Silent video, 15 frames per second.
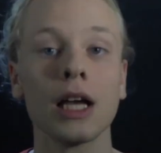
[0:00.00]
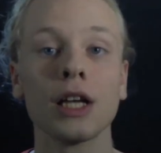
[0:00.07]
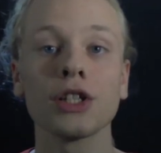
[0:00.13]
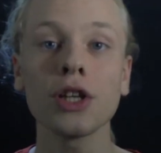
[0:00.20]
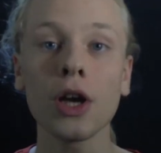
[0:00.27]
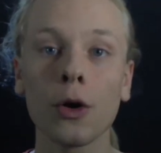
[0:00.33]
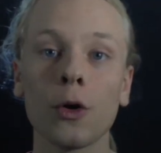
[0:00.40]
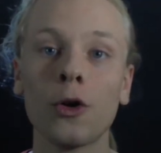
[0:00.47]

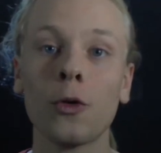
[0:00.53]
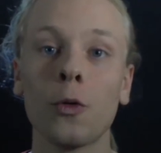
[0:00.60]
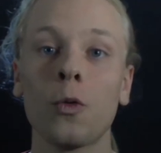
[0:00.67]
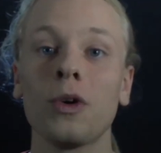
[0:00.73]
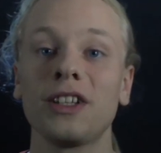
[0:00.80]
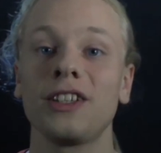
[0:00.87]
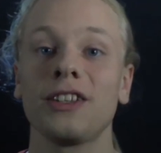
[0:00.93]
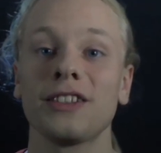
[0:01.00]
So
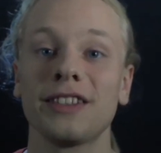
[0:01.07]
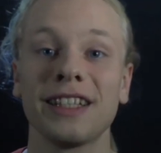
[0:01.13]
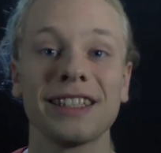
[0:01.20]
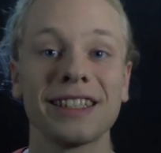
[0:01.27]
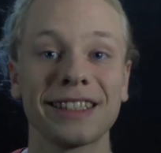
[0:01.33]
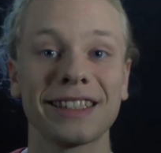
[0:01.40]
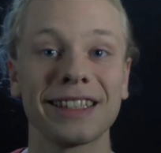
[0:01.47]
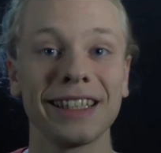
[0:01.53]
what does
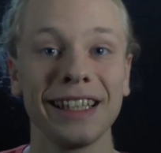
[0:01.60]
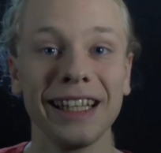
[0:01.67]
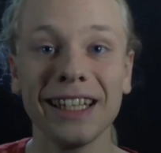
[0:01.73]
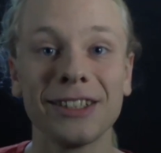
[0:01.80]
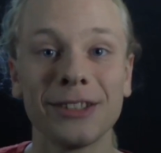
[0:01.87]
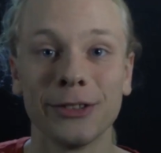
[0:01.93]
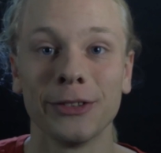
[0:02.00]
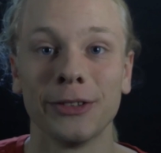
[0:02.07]
this
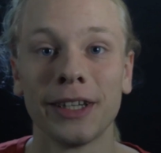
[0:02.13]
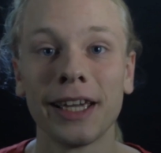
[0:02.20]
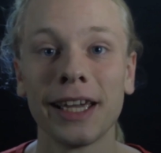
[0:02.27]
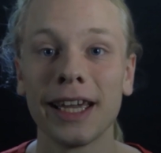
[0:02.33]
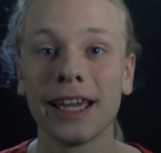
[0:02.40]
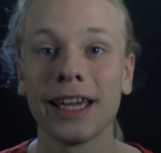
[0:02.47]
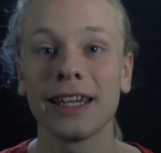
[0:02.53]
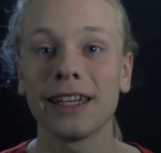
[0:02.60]
lead to?
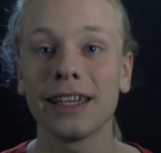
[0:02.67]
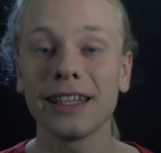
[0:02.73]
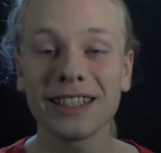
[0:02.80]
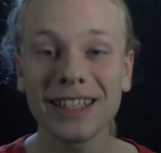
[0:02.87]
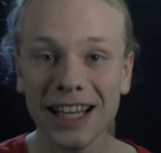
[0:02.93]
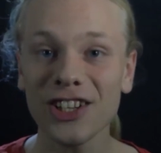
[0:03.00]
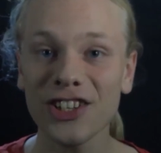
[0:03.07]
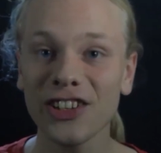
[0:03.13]
It
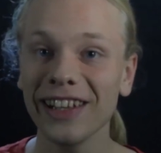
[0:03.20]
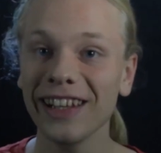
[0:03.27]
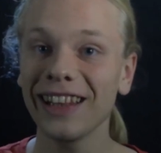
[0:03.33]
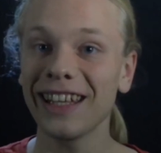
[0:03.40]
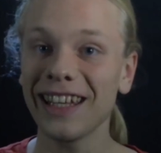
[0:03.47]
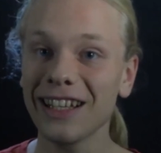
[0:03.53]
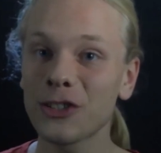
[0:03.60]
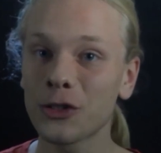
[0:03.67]
essentially
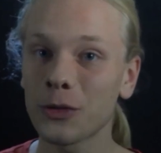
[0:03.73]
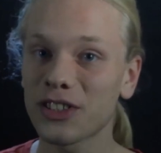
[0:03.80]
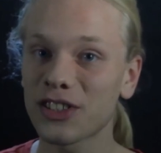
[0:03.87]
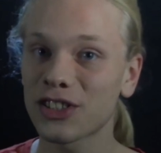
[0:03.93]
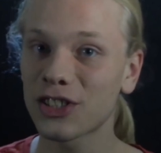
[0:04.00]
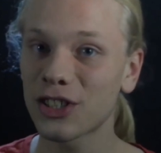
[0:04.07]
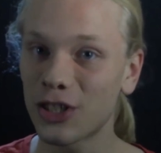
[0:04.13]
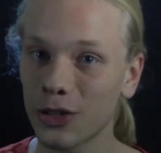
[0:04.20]
leads to a
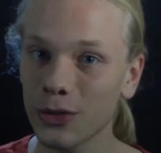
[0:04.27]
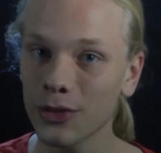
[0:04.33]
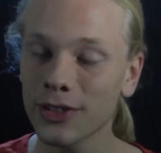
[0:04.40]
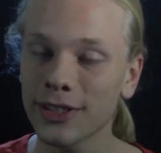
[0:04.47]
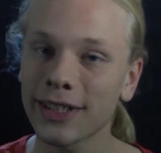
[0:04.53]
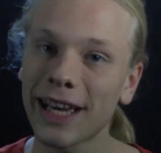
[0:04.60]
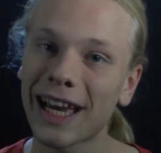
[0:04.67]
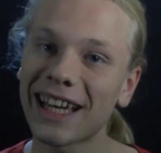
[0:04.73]

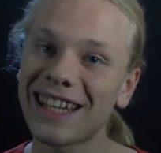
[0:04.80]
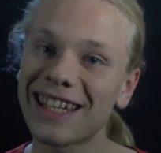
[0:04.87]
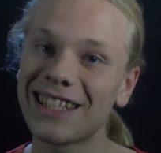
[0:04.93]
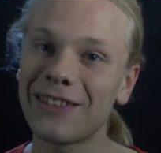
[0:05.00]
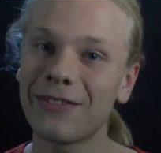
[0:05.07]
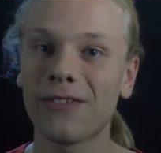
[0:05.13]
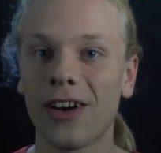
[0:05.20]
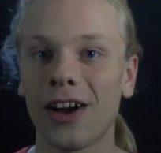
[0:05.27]
skewed and
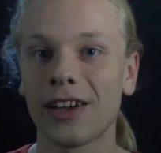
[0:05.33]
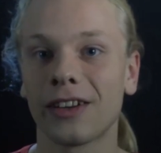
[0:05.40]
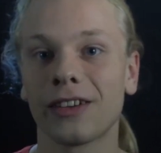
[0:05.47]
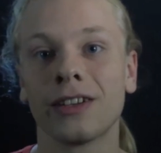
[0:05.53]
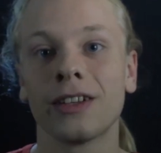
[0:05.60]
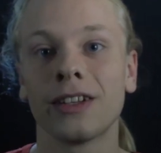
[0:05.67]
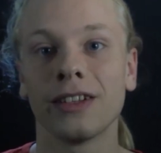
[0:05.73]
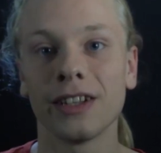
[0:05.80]

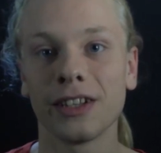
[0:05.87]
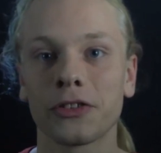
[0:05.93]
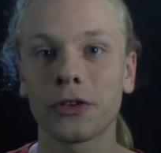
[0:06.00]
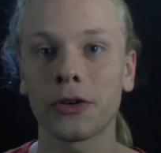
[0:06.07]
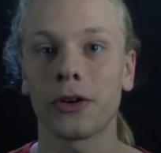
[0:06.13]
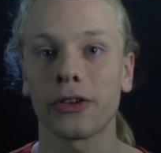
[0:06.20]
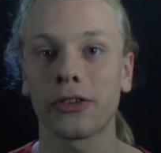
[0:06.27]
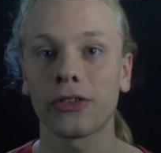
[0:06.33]
divided
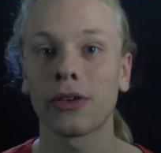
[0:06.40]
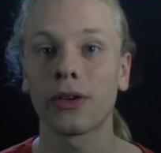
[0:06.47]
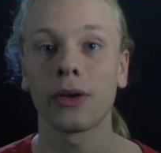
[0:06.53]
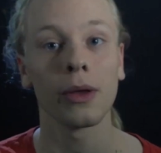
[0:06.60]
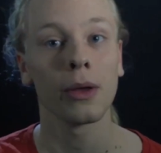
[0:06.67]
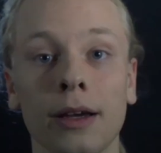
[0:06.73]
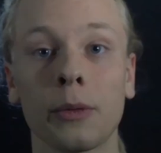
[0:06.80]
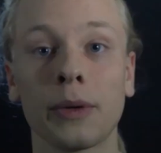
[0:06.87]
discourse.
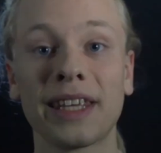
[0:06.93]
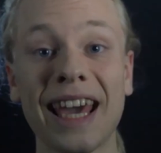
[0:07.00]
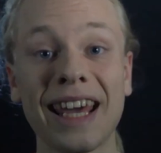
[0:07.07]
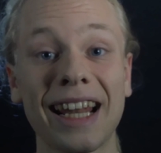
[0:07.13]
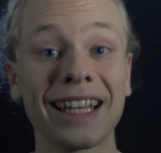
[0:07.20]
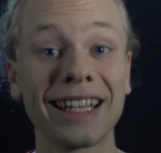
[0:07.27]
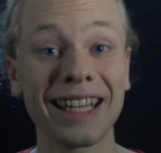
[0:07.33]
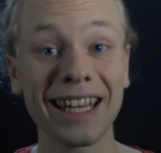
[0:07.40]
We
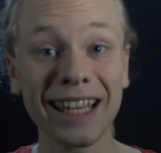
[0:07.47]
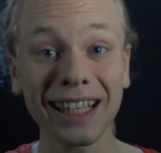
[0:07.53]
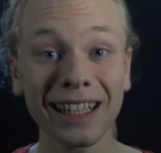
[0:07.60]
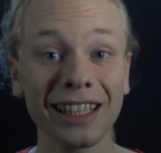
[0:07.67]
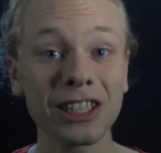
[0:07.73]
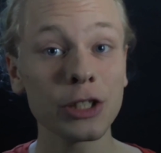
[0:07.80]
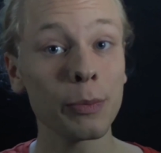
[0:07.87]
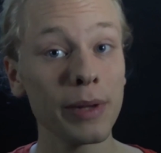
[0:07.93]
get an
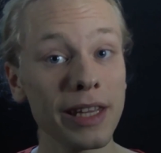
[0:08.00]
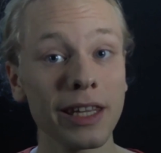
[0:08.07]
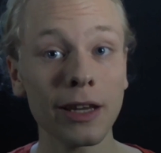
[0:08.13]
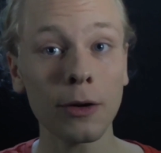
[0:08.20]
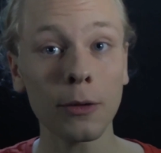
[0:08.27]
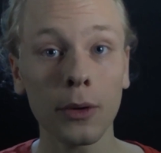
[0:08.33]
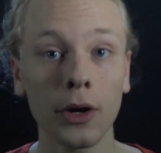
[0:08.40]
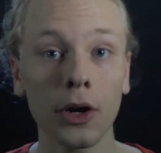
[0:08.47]

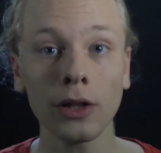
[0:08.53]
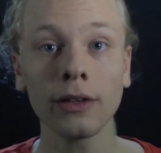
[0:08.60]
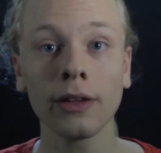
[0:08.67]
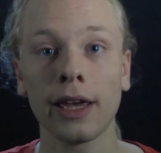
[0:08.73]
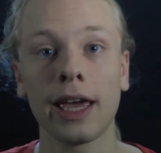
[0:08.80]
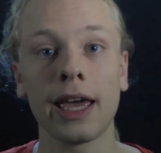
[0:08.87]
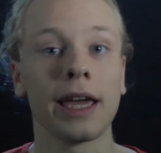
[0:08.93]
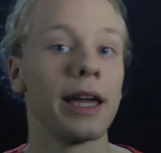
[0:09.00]
English-speaking world,
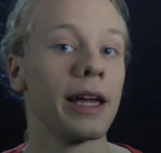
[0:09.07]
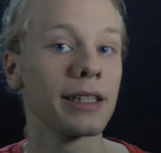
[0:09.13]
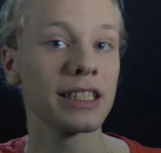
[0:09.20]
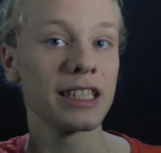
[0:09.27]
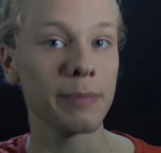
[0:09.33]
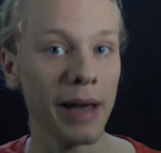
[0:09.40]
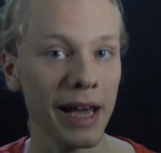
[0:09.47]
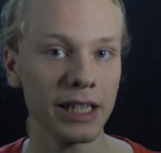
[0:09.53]
a
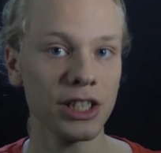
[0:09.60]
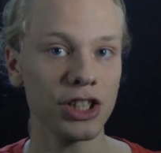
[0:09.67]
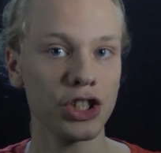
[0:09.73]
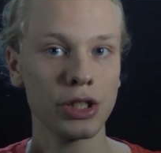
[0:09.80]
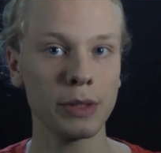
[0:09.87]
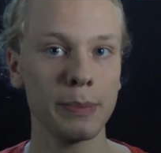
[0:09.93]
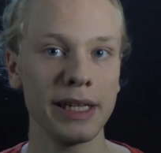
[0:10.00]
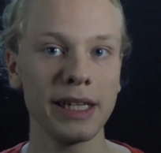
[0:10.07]

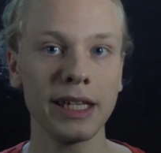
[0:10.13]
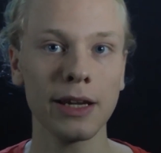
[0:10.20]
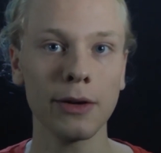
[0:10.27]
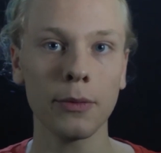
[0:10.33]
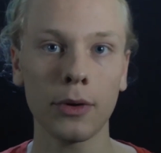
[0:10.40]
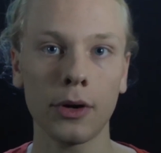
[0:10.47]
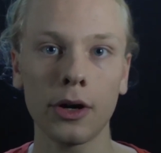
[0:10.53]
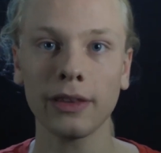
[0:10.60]

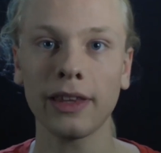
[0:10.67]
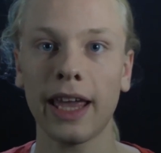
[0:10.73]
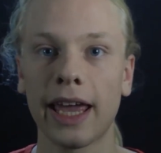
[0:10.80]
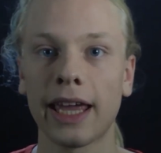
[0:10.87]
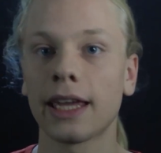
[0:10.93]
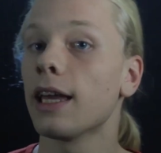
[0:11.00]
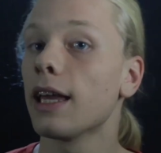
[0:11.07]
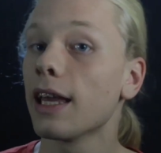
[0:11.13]
Spanish-speaking world,
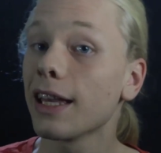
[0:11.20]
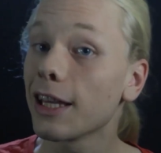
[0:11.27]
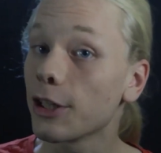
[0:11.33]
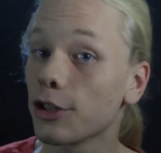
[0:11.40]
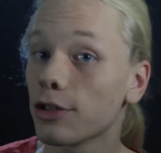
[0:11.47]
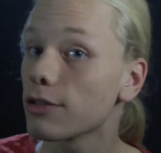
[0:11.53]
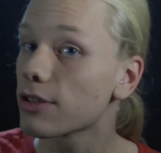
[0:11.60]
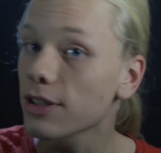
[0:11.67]
a
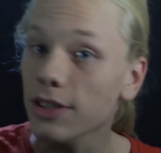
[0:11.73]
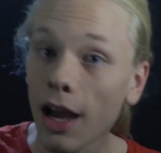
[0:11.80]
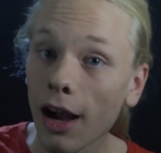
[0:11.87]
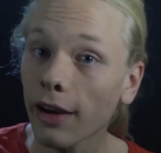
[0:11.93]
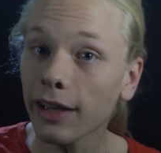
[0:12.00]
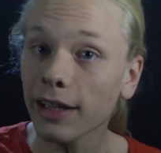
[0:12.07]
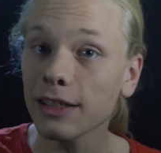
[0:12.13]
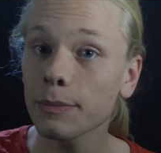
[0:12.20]

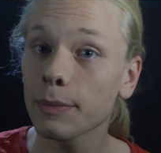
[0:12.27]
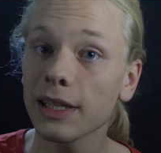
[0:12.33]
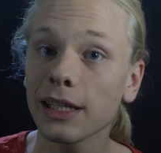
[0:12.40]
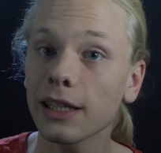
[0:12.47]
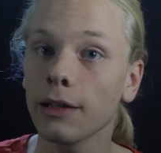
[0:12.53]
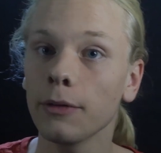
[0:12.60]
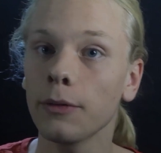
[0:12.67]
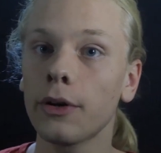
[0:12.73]

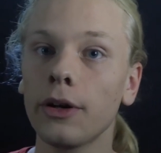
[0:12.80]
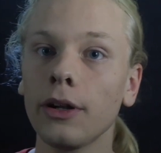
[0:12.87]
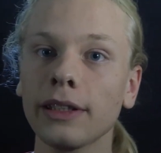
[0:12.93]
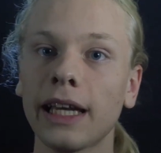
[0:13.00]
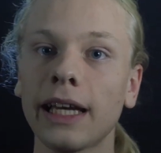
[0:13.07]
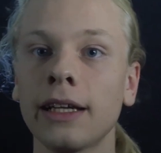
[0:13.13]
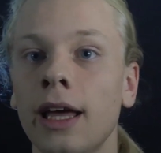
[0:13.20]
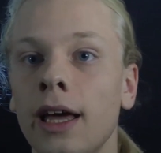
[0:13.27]
Hindustani-speaking
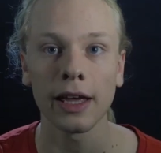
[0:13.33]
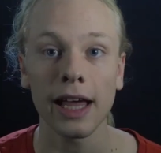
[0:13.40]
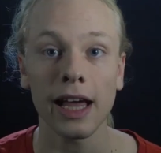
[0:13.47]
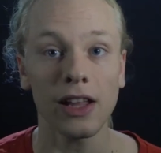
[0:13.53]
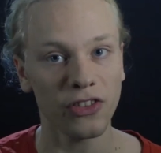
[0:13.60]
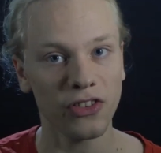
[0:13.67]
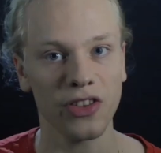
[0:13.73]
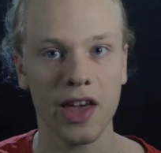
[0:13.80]
world, and
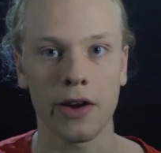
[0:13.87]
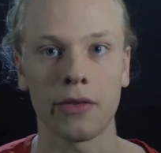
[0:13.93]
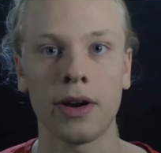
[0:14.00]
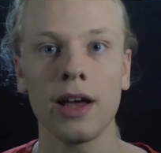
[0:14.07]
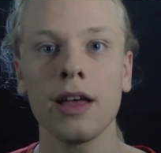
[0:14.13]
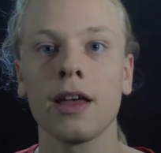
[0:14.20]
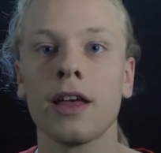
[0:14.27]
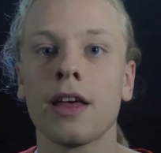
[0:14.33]

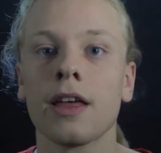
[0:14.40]
etc.